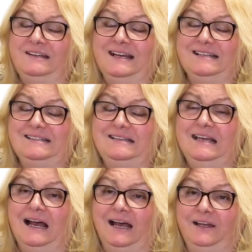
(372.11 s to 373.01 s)
does
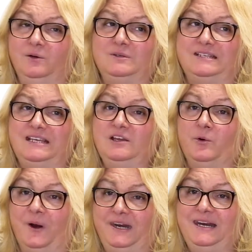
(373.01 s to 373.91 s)
the IoT
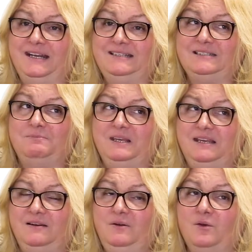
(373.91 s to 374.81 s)
readiness
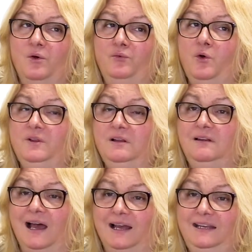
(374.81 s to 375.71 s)
mean for the
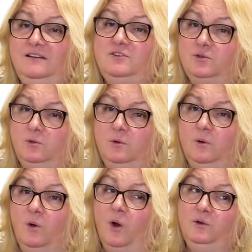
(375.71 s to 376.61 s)
DALI 2
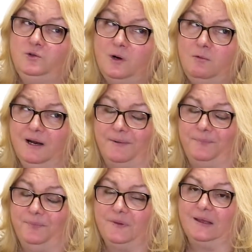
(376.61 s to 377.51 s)
controller?
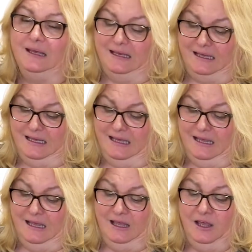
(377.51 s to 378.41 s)

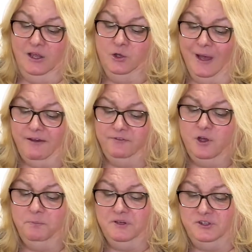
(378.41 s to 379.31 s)
You have
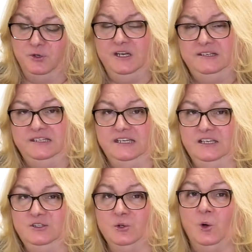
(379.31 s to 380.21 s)
the
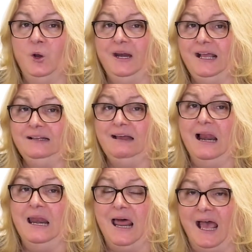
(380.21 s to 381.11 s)
opportunity to connect
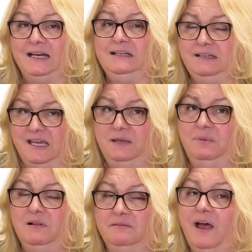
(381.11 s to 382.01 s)
a LAN
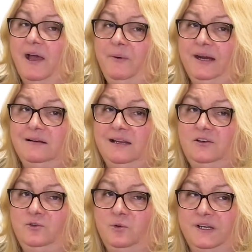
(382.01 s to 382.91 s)
cable
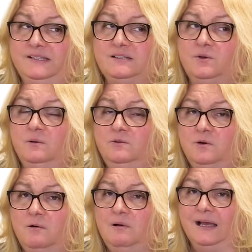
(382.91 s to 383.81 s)
directly to this
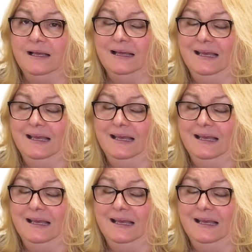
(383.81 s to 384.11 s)
controller,